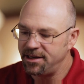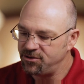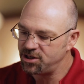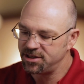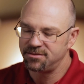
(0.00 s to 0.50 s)
and
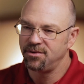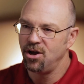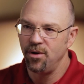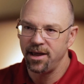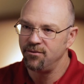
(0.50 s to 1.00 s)
just
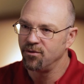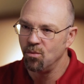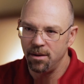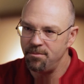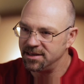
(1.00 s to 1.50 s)
going in from
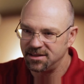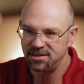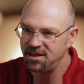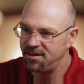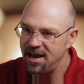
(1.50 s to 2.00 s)
one business
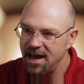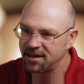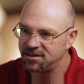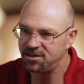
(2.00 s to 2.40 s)
to the next